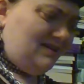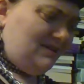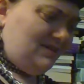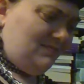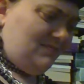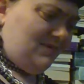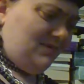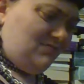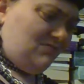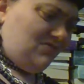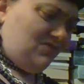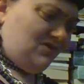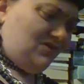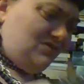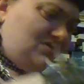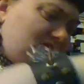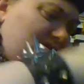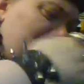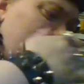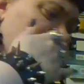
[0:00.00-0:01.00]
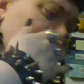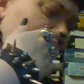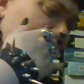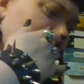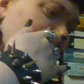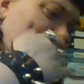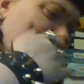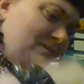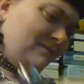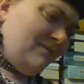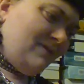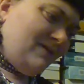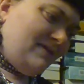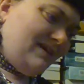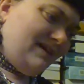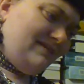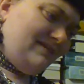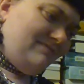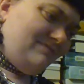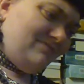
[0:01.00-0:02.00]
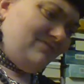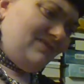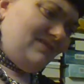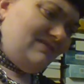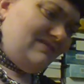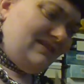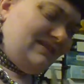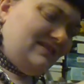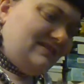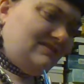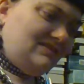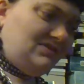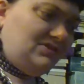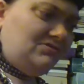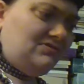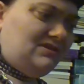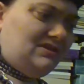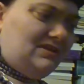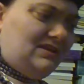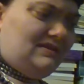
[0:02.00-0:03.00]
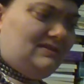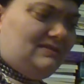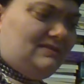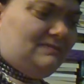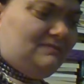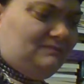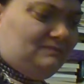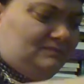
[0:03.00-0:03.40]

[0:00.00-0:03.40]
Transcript: It'll be more dirty when I really start using it.